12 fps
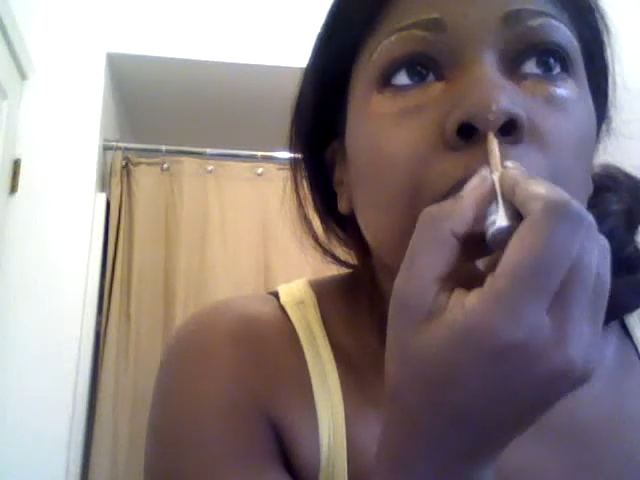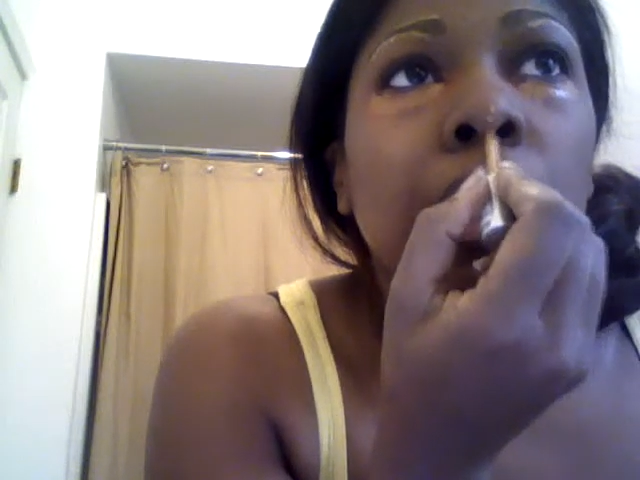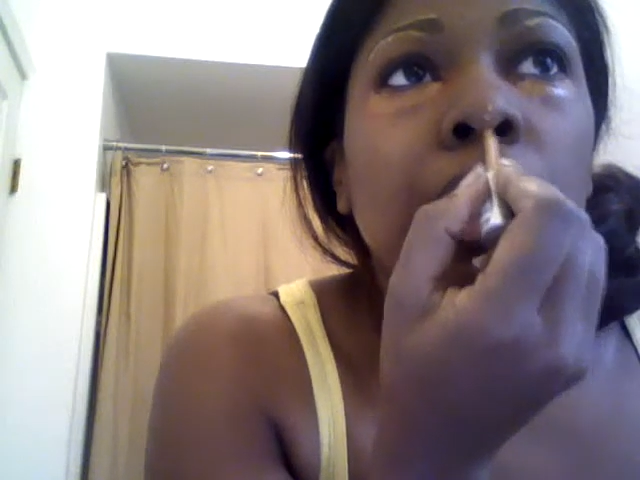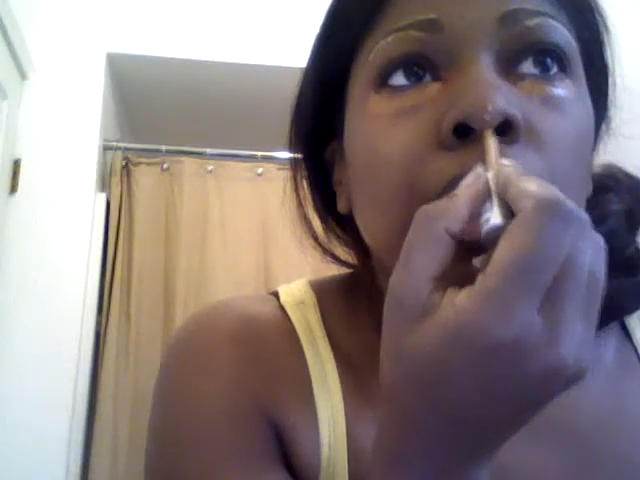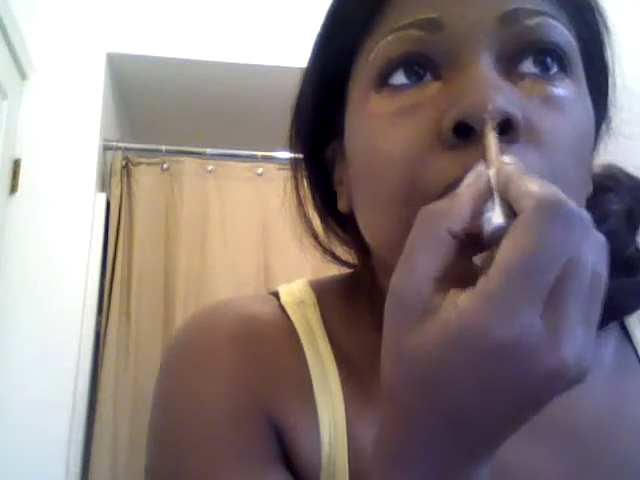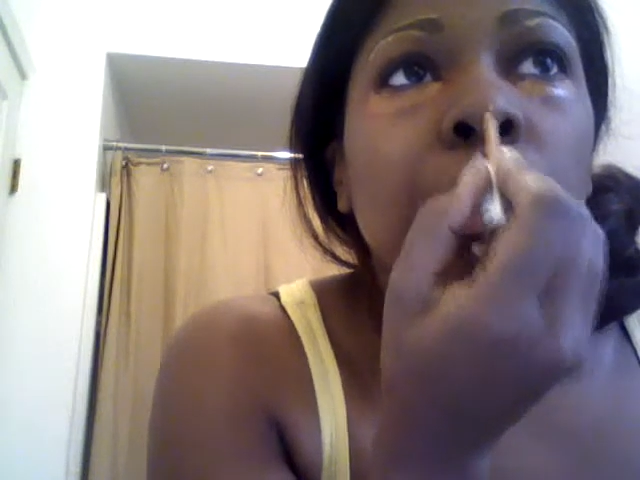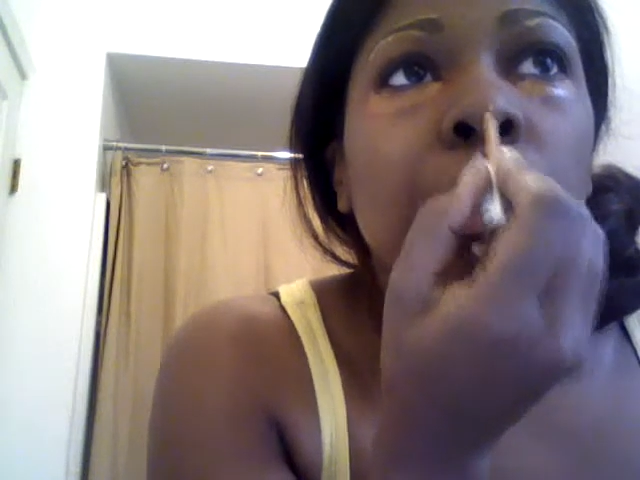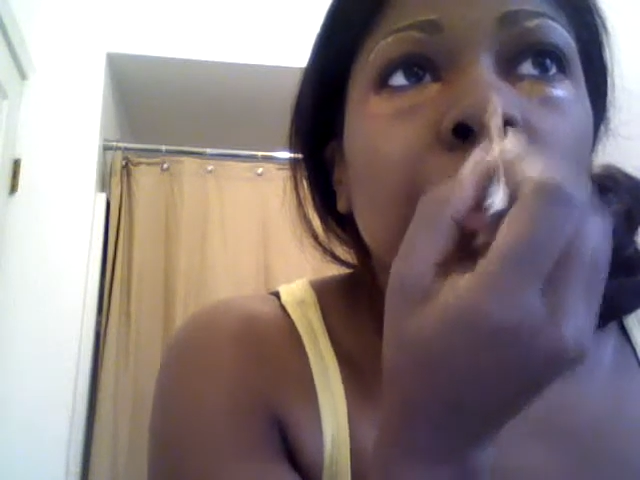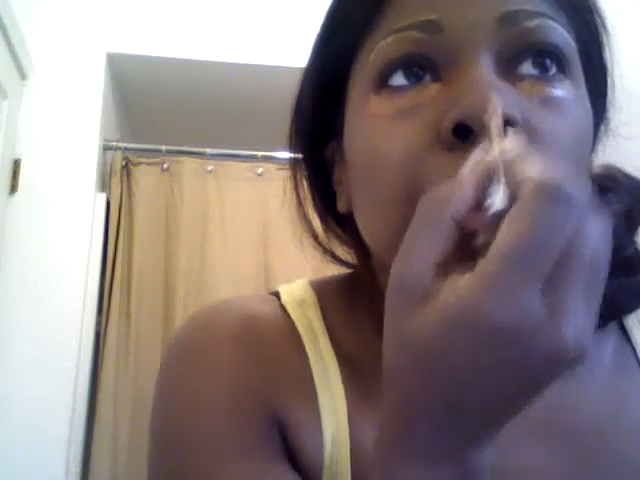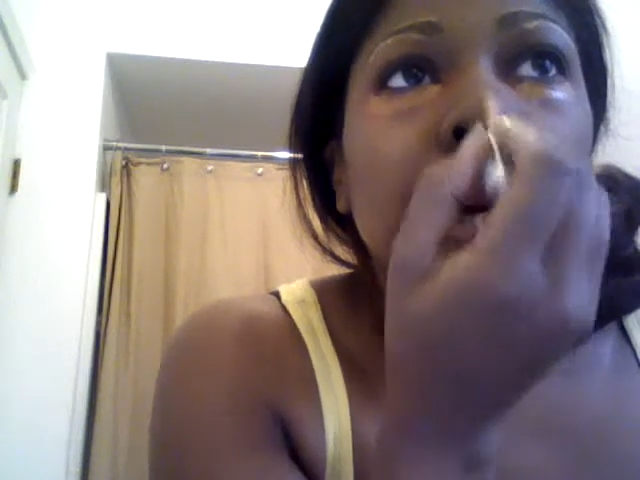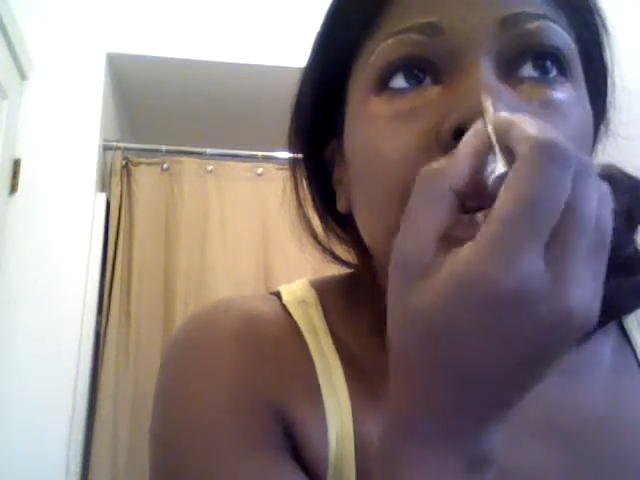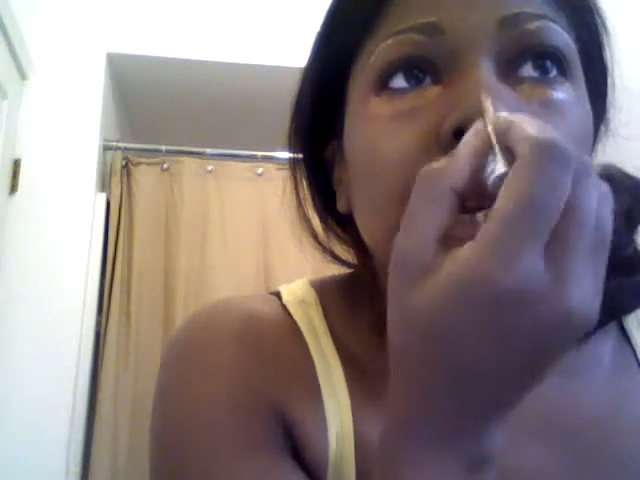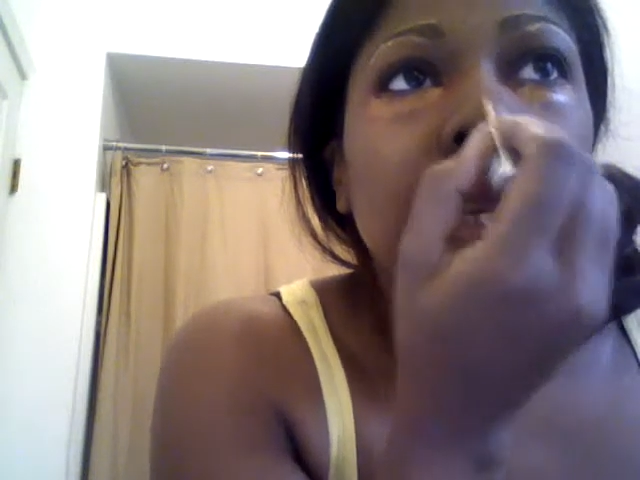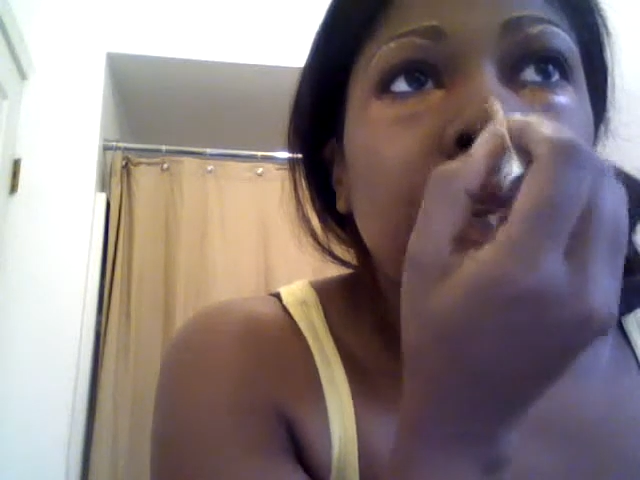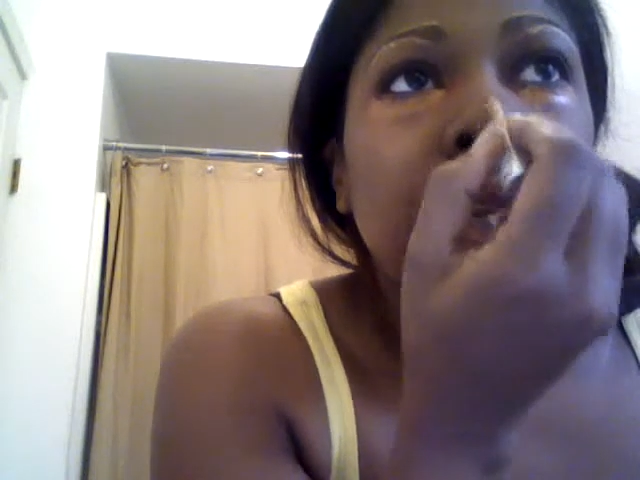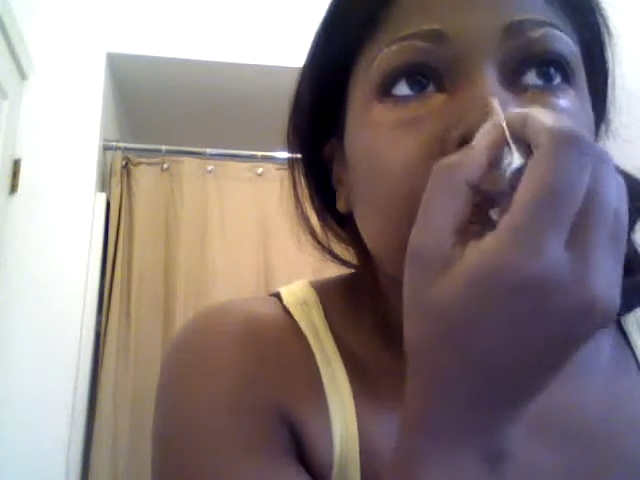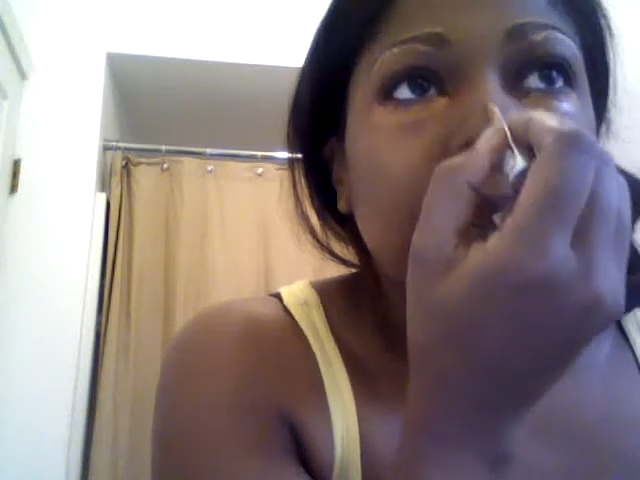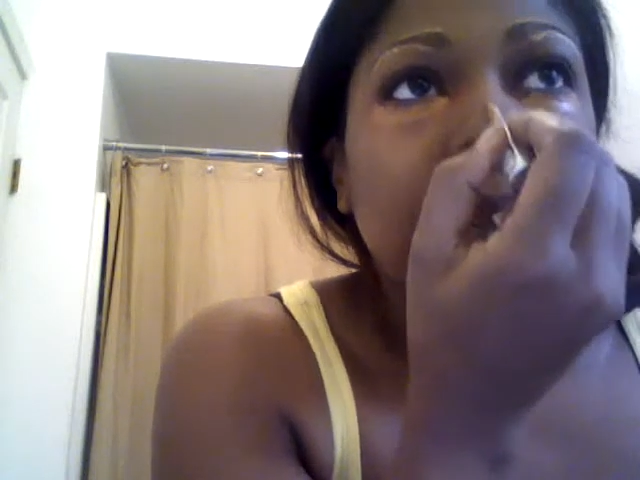And I put mine
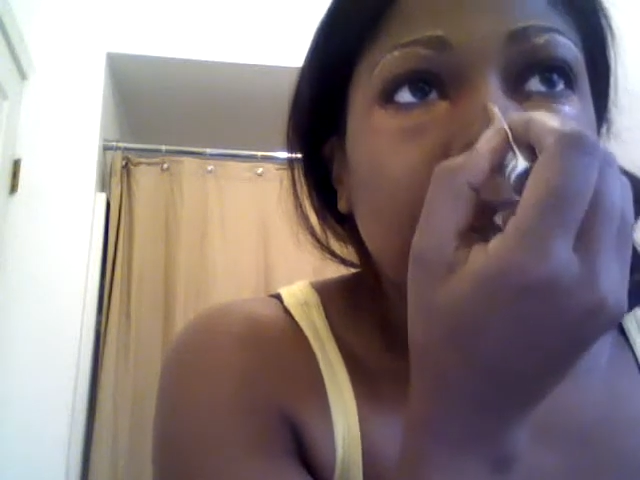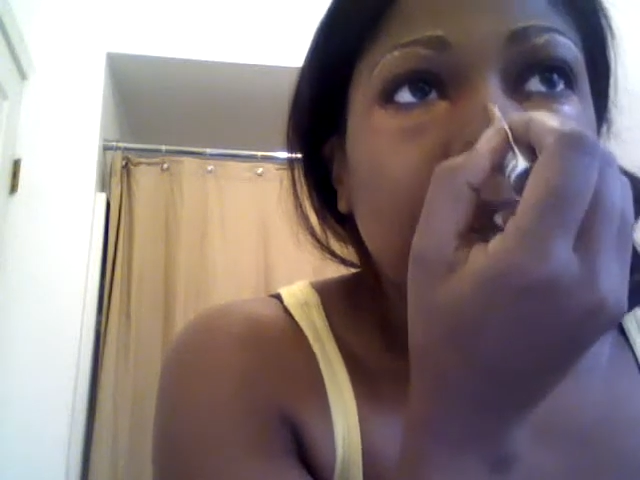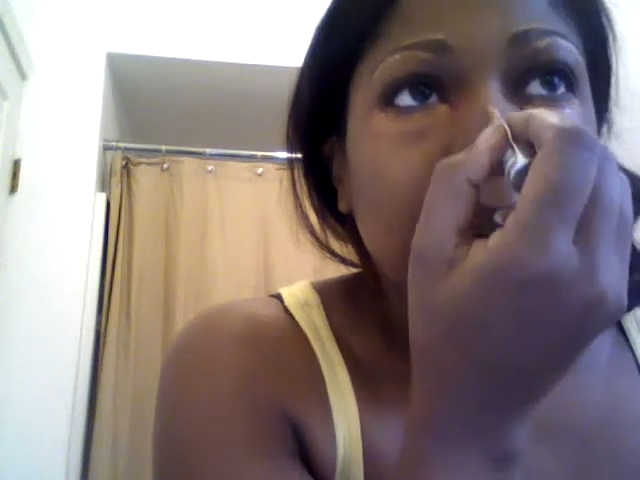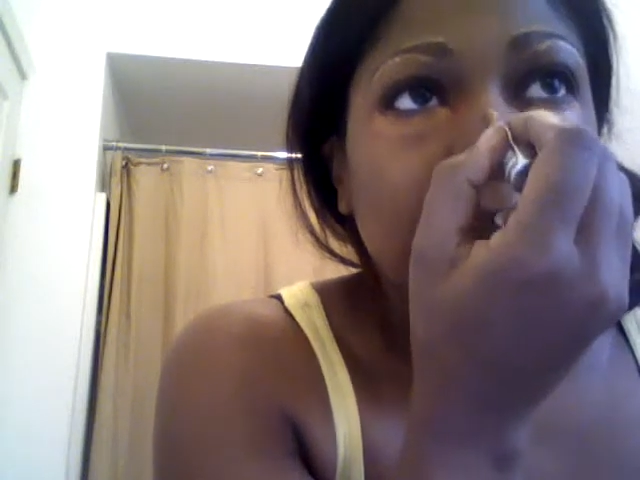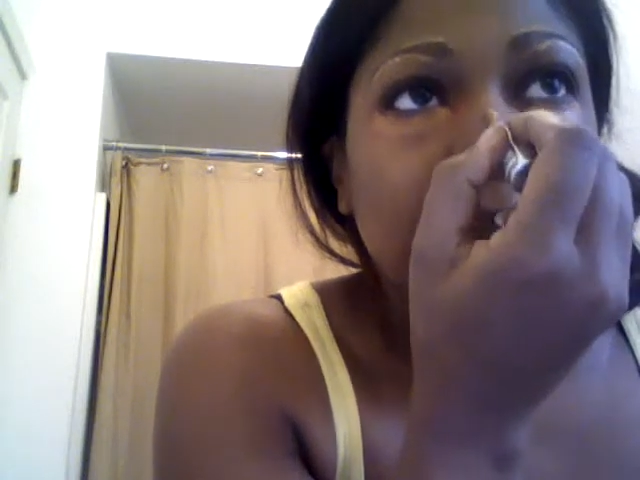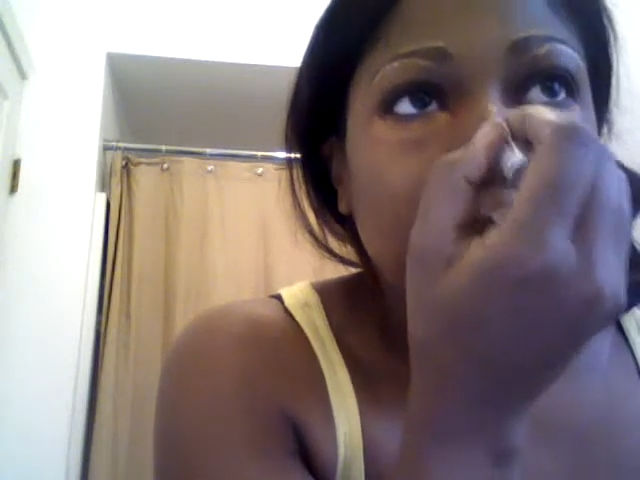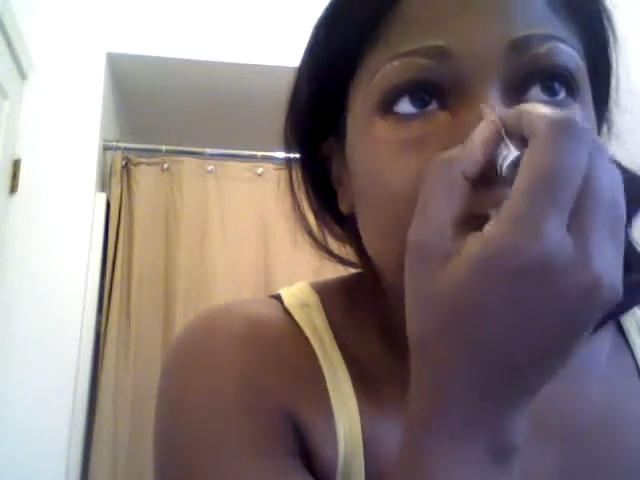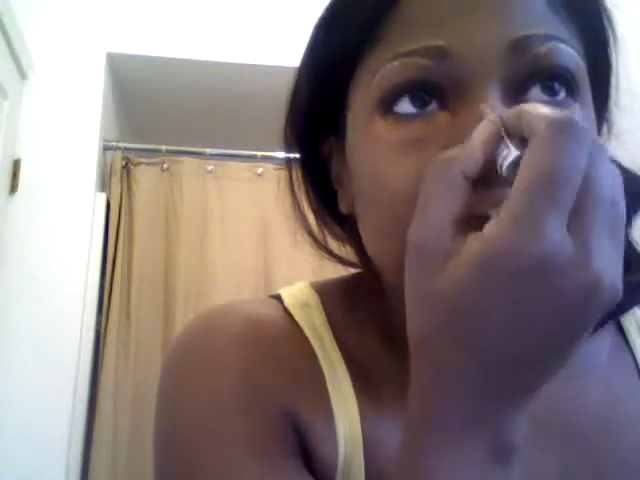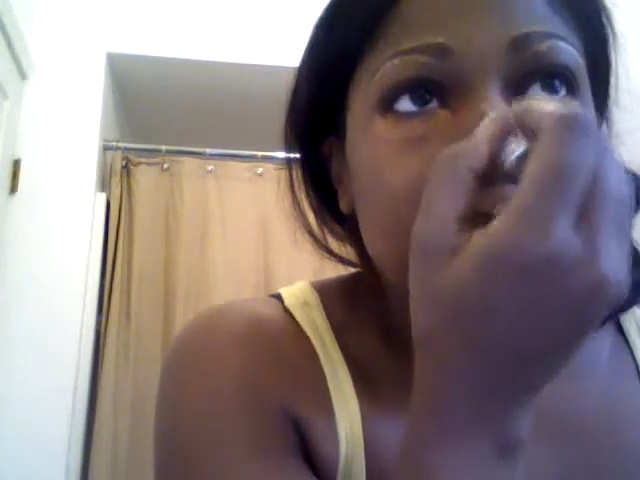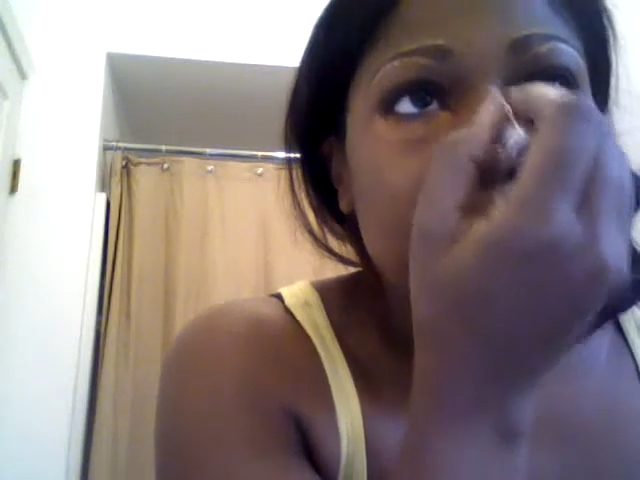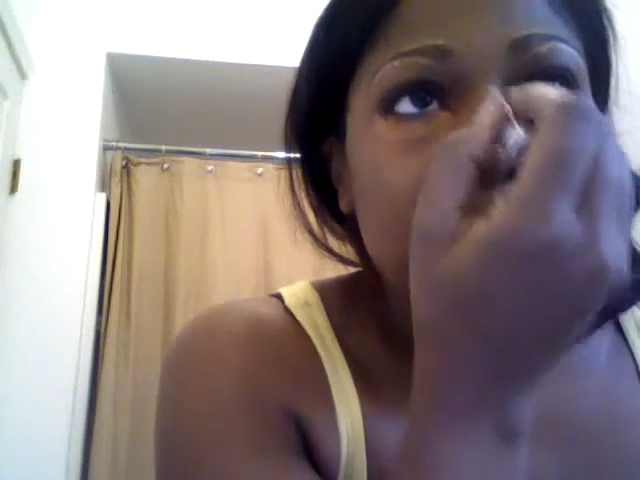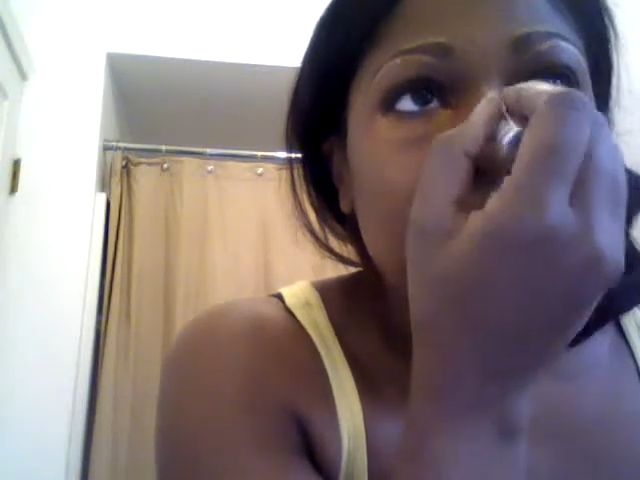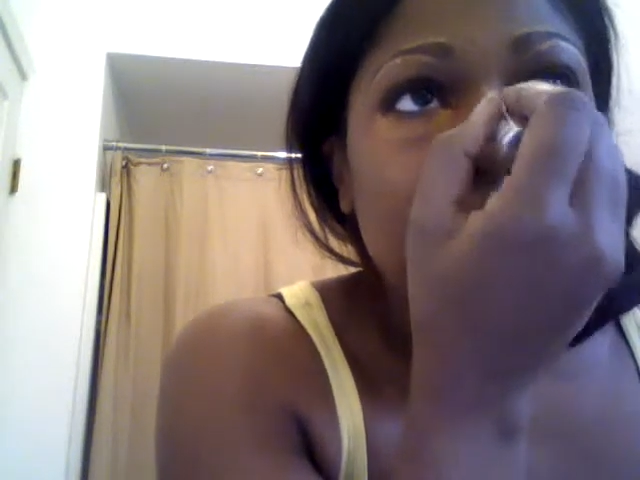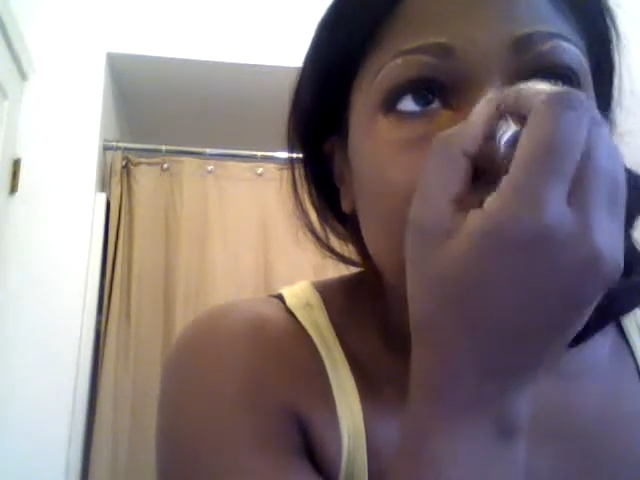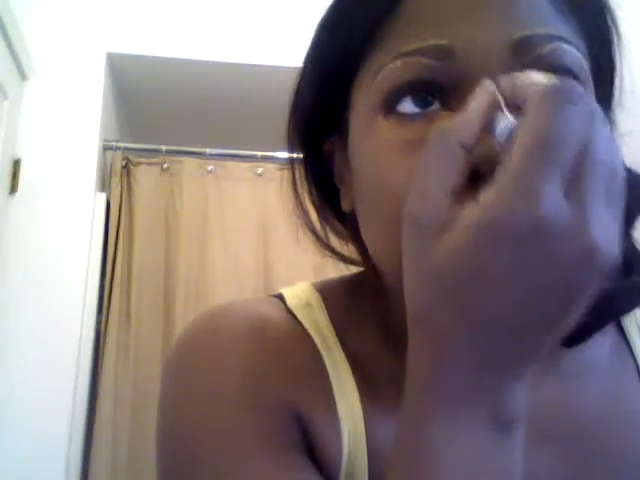here just to kind of